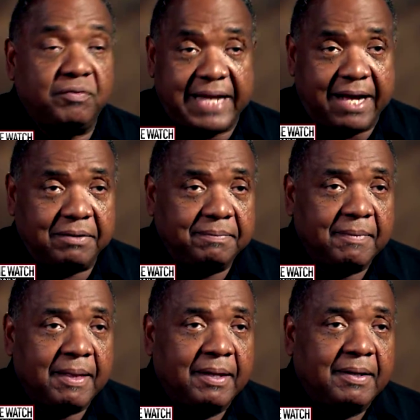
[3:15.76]
moved out
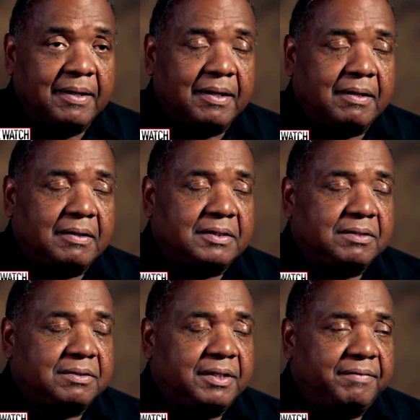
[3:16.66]

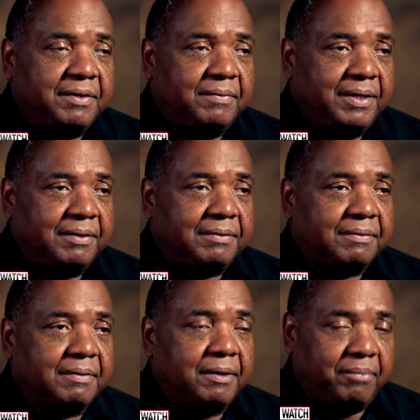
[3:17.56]
she was living with
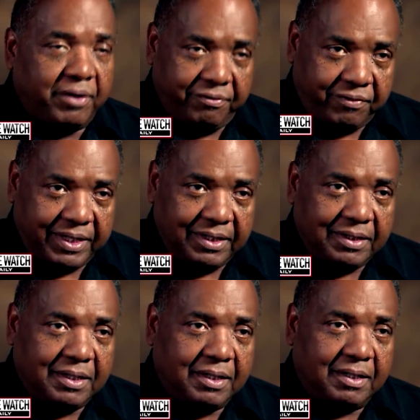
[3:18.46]
her boyfriend
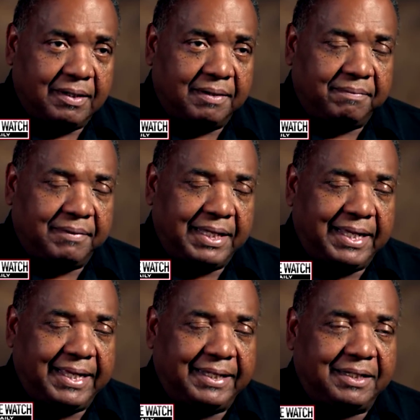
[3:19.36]
um,
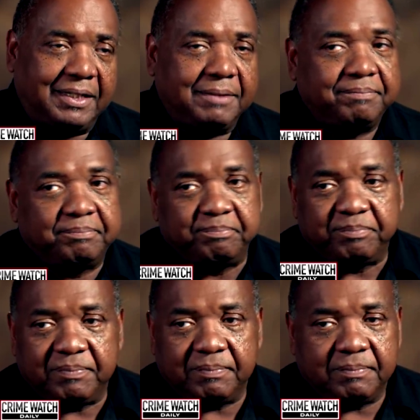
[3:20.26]
and
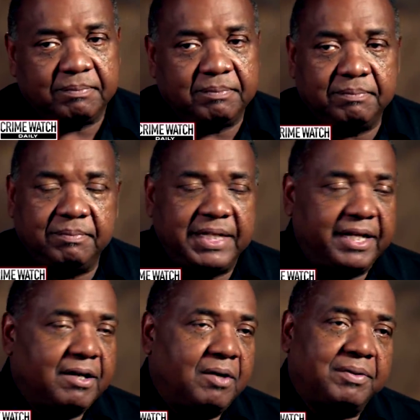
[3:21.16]

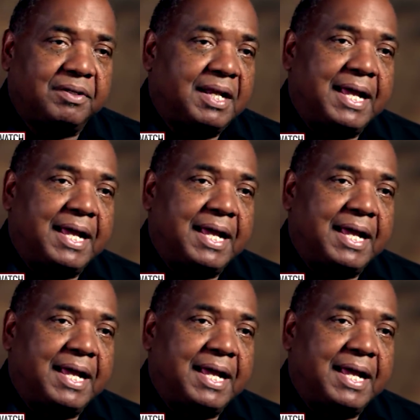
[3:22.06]
getting on with her